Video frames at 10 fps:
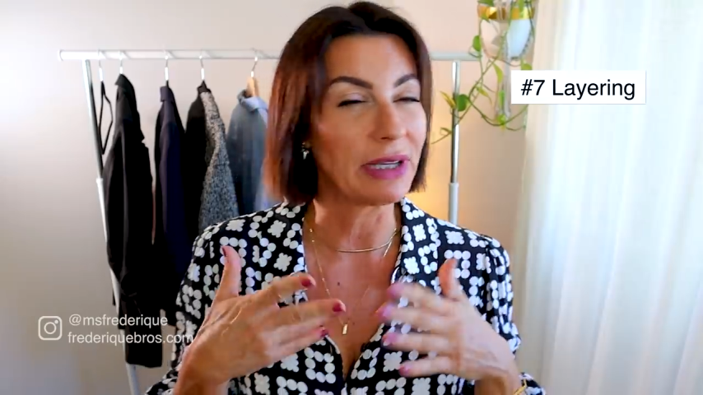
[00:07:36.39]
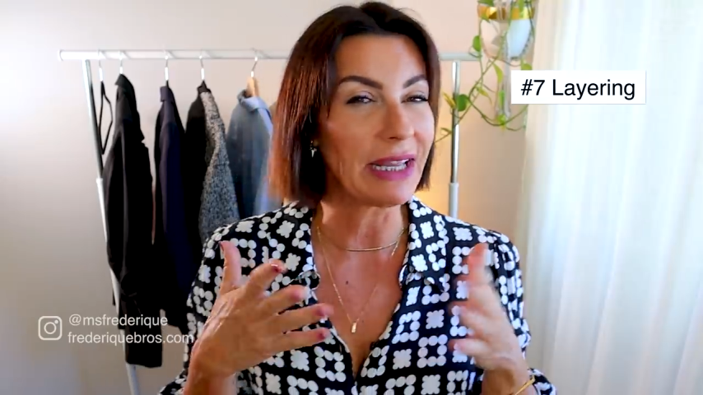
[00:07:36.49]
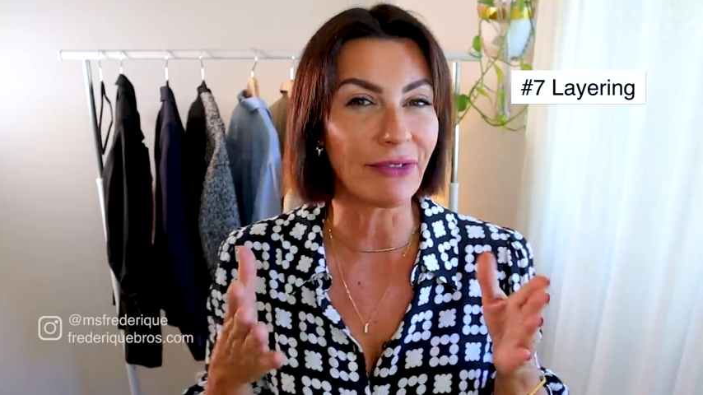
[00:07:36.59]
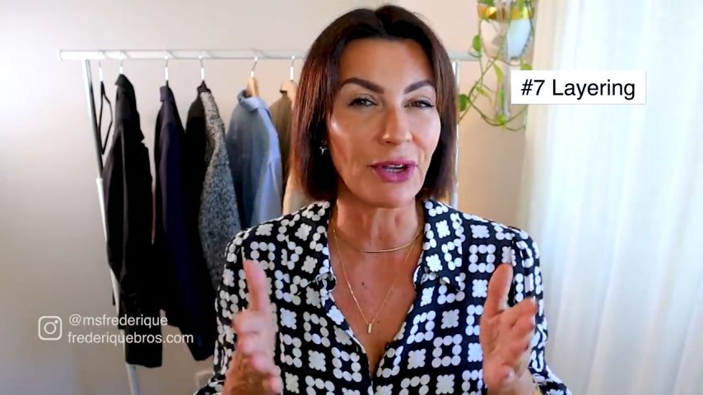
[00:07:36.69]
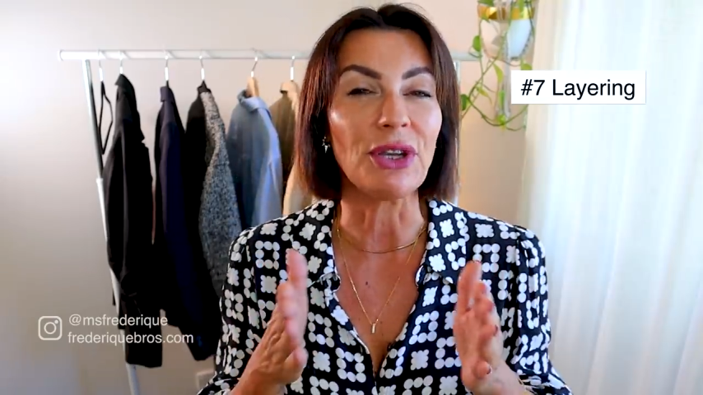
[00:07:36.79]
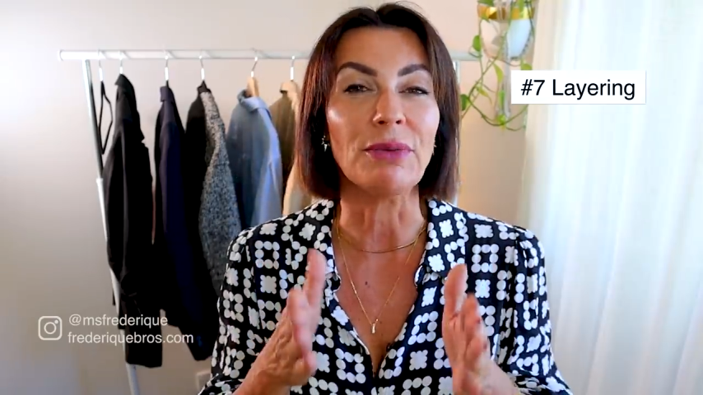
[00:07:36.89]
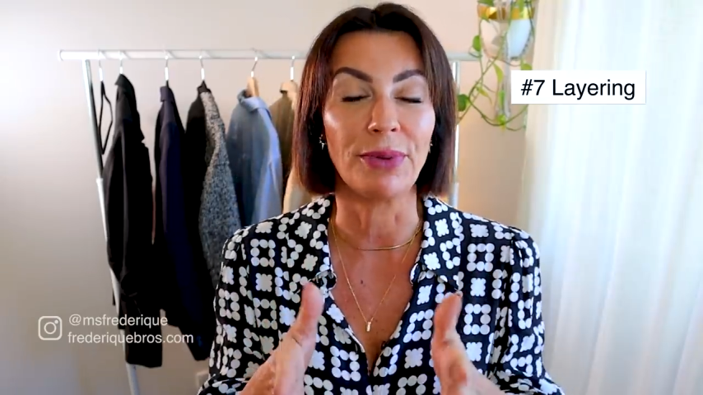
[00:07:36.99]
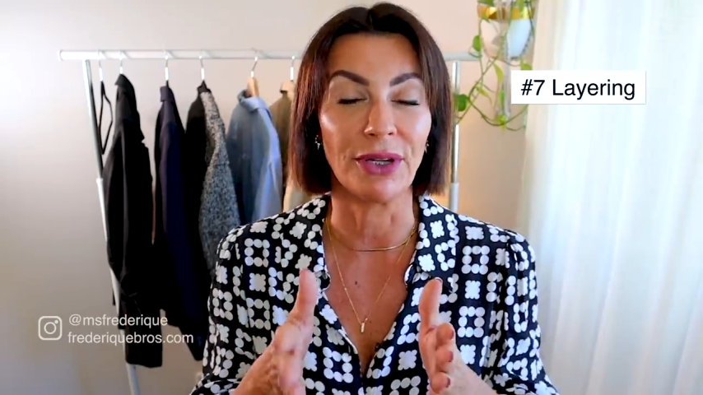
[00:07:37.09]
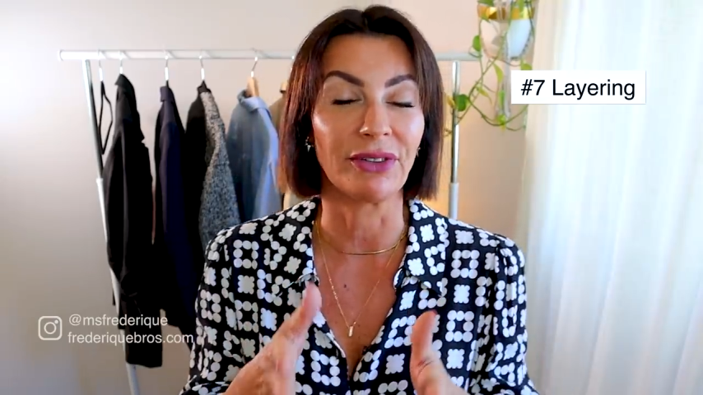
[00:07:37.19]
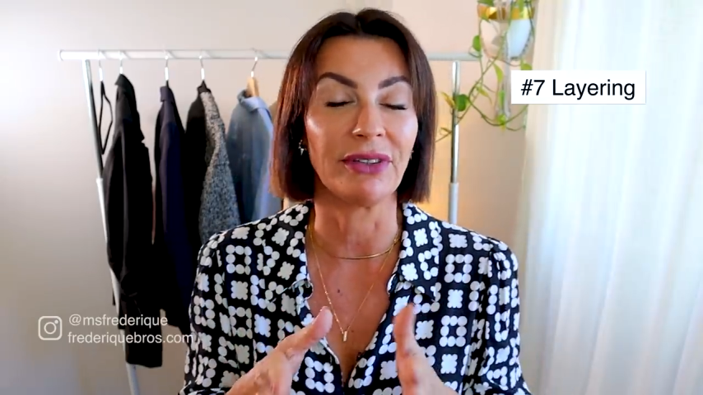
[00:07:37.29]
or even your
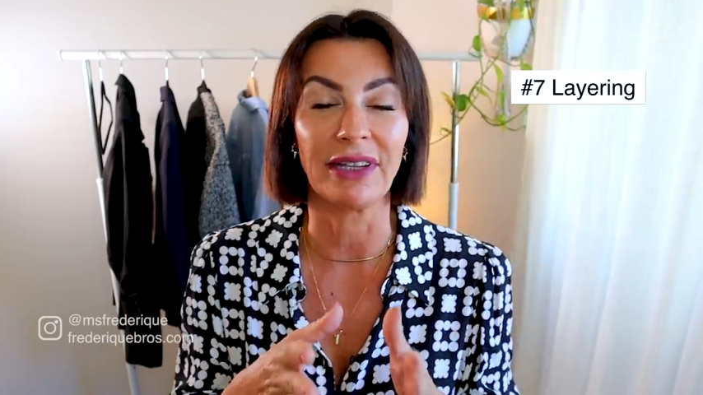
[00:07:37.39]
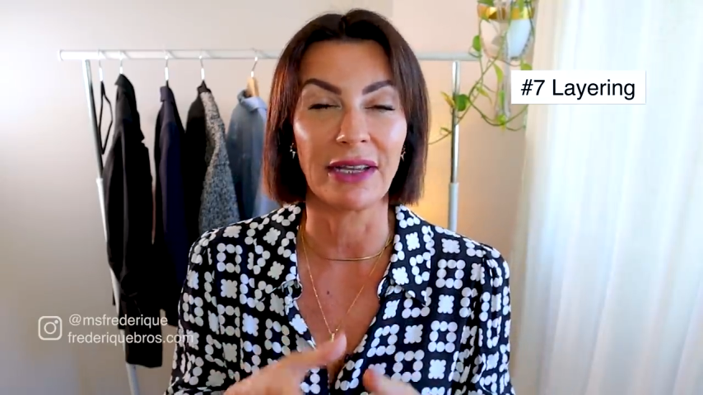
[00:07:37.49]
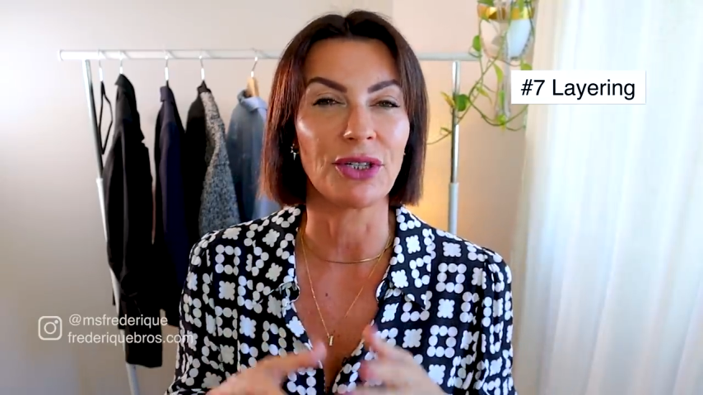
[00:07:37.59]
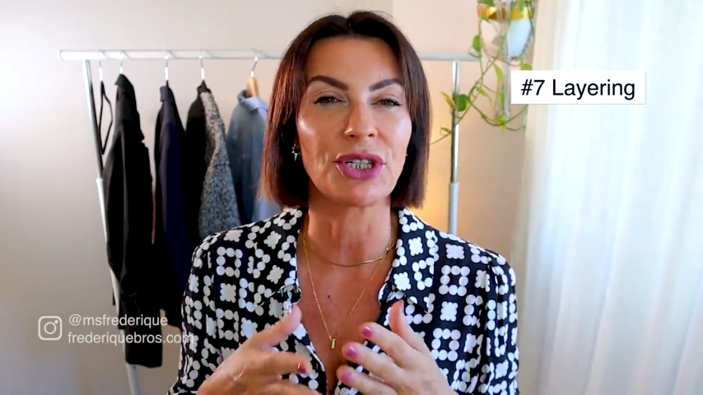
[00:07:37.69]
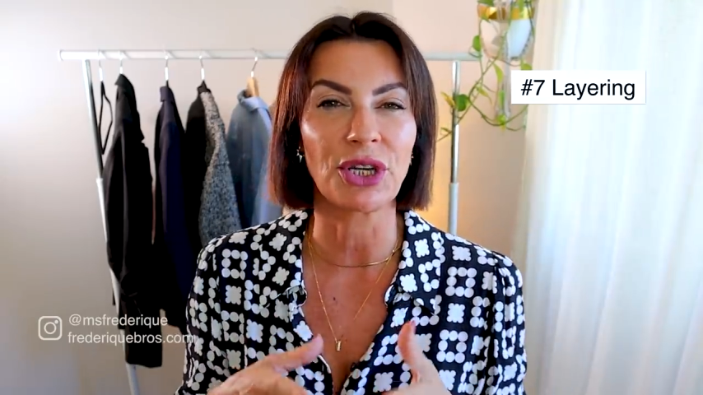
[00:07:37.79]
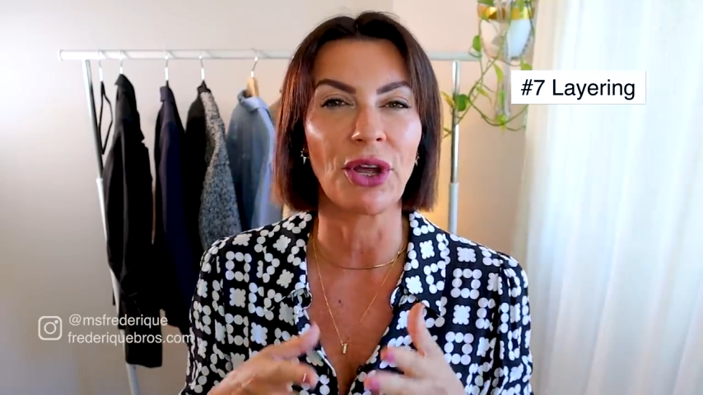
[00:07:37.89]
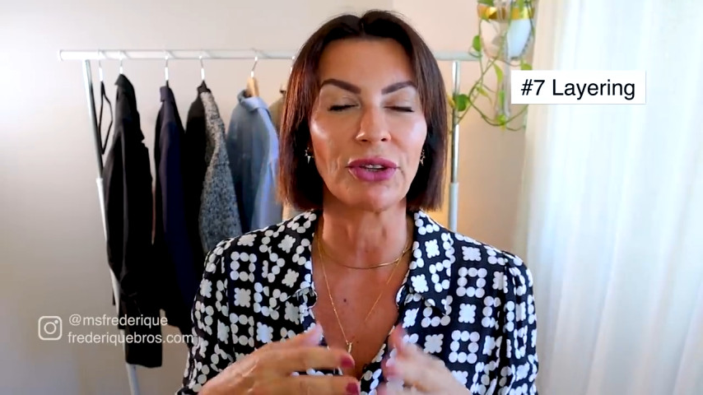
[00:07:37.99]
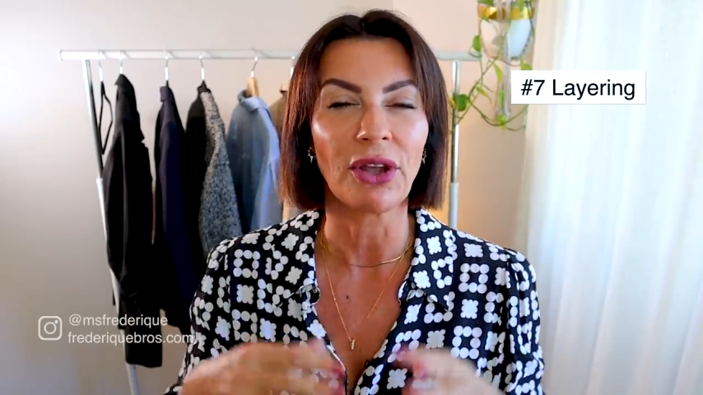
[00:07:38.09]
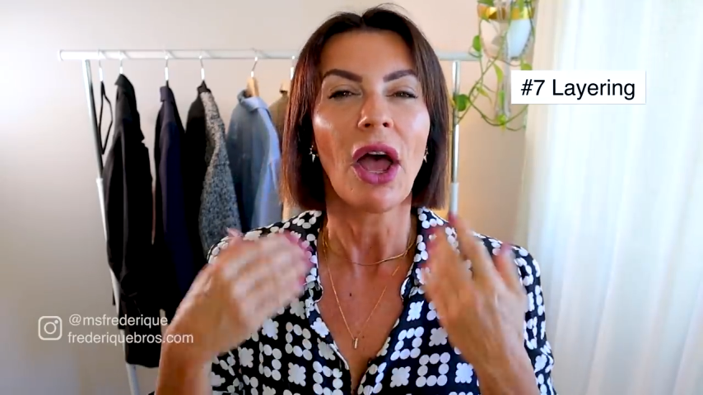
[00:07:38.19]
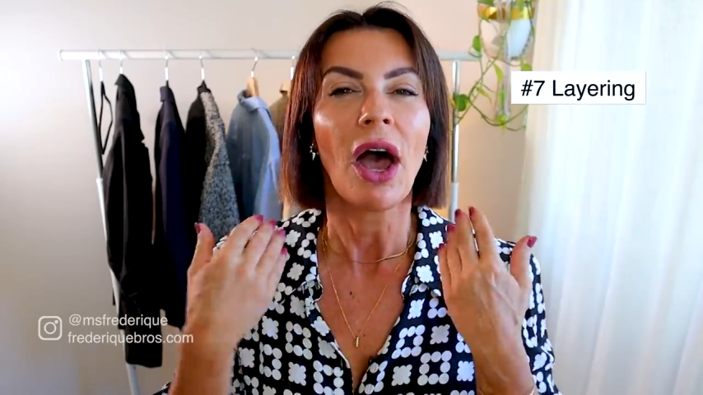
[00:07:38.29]
button-down
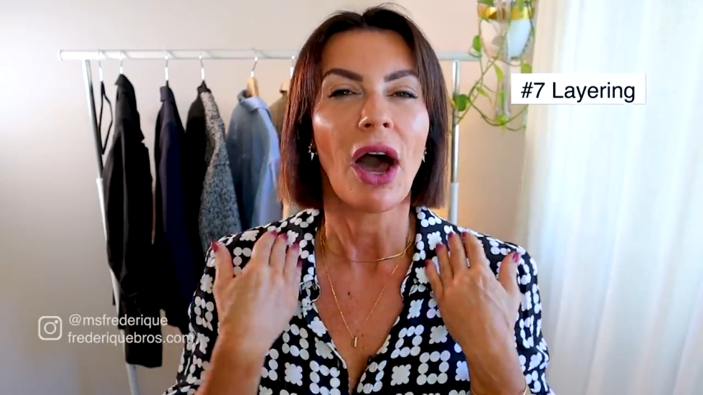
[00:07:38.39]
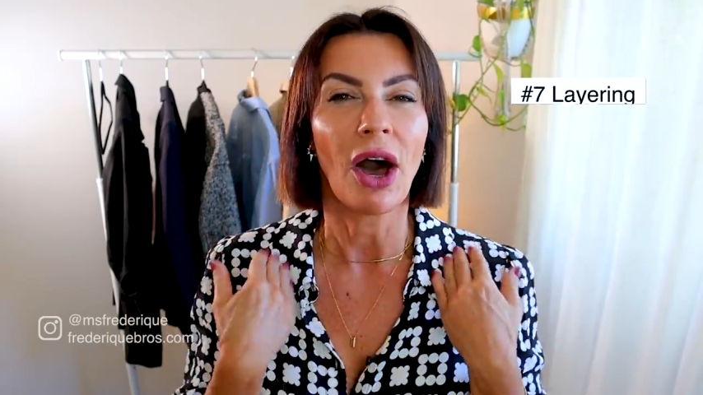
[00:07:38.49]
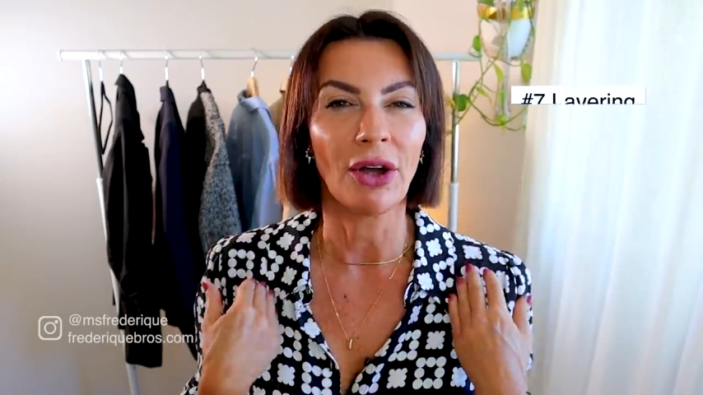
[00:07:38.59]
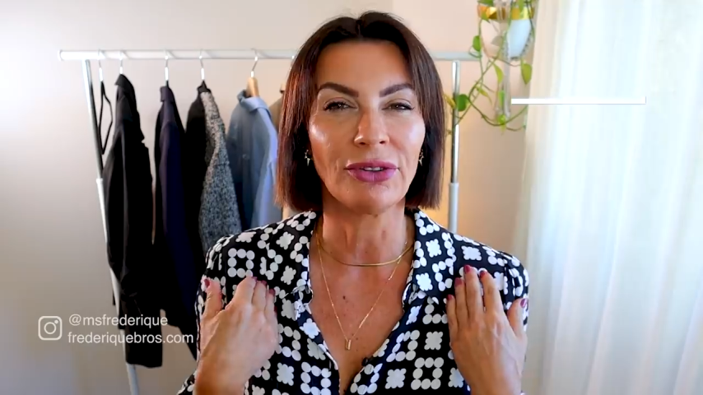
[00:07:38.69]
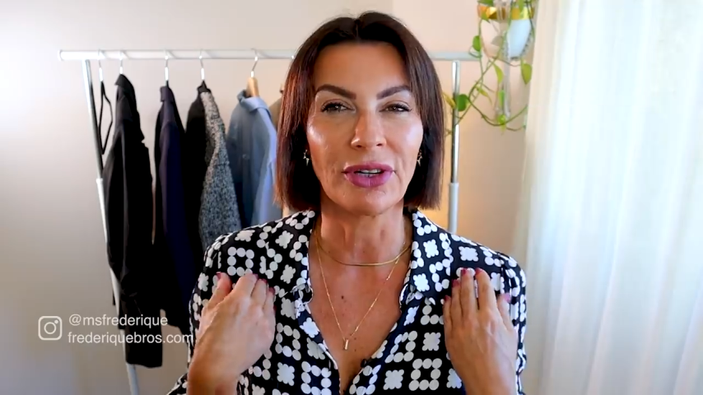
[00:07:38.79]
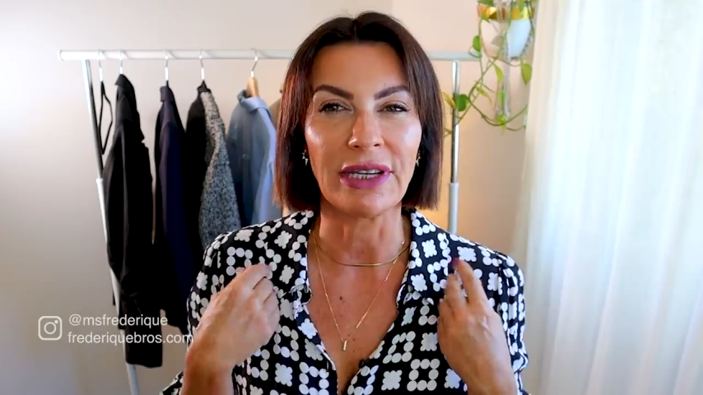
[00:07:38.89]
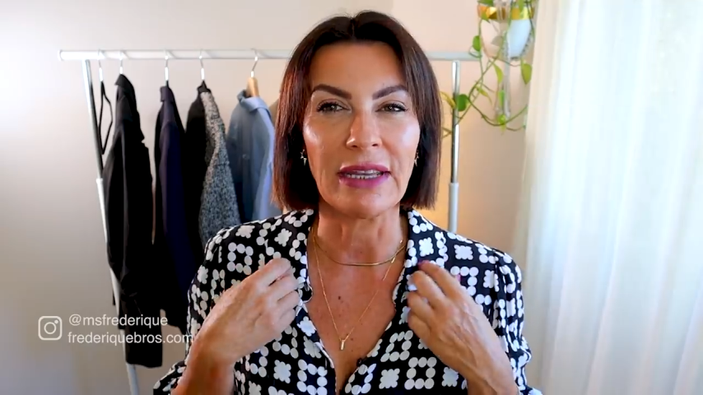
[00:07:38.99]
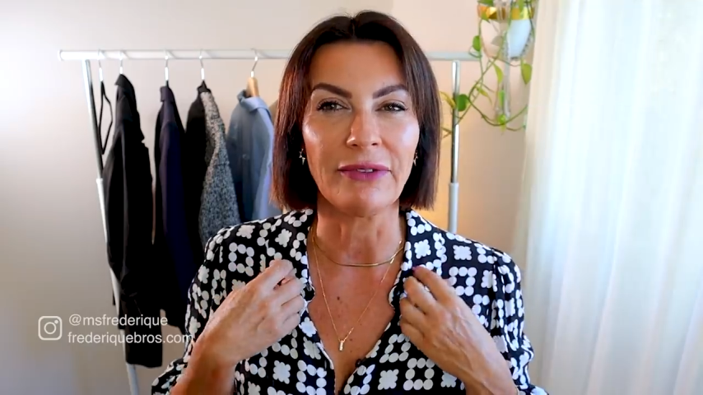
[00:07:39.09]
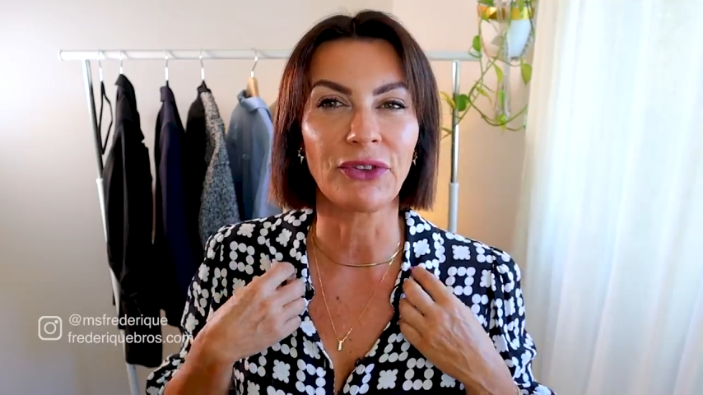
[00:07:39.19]
shirt underneath,